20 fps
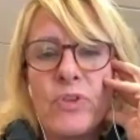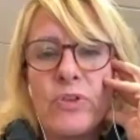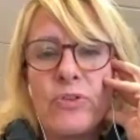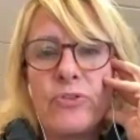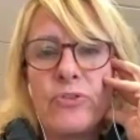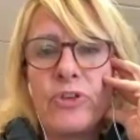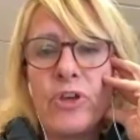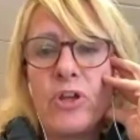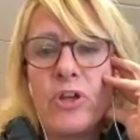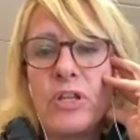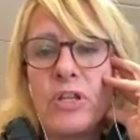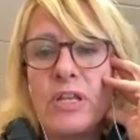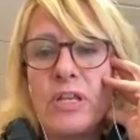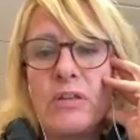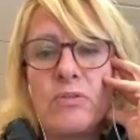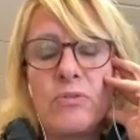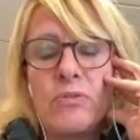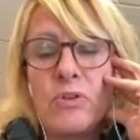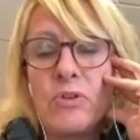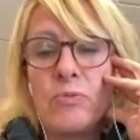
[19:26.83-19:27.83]

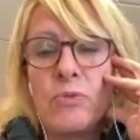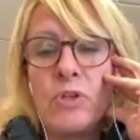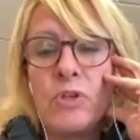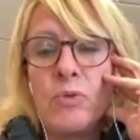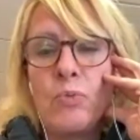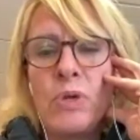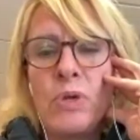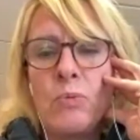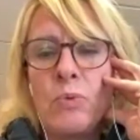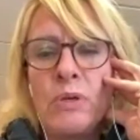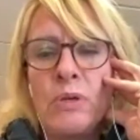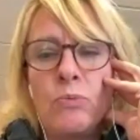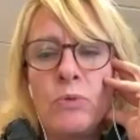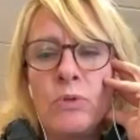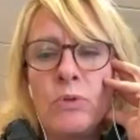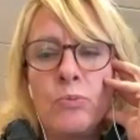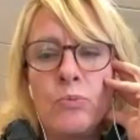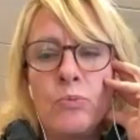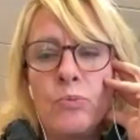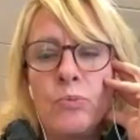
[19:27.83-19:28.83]
certainly
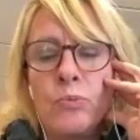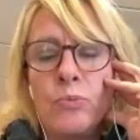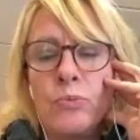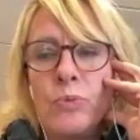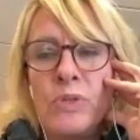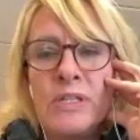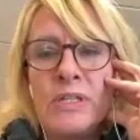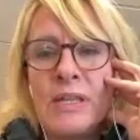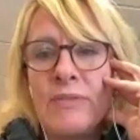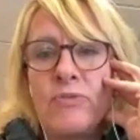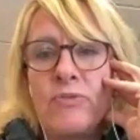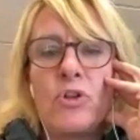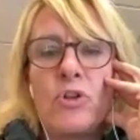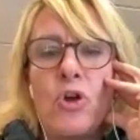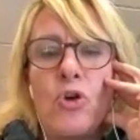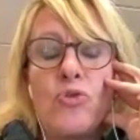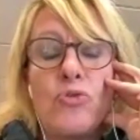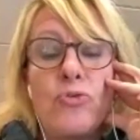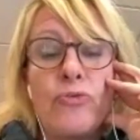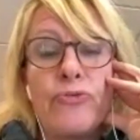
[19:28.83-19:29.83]
we never
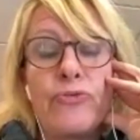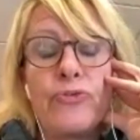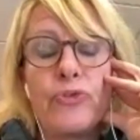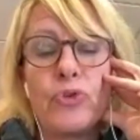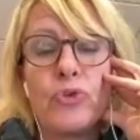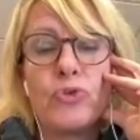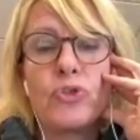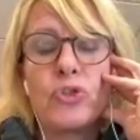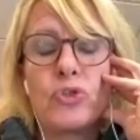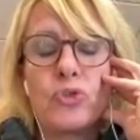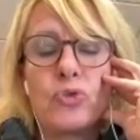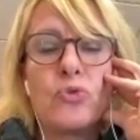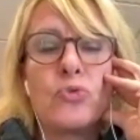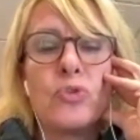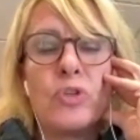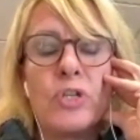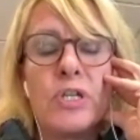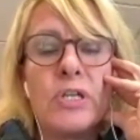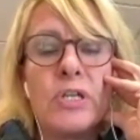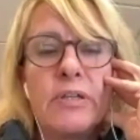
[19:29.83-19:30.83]
know the full
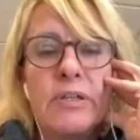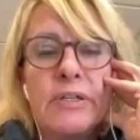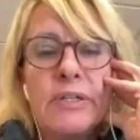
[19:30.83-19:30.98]
story.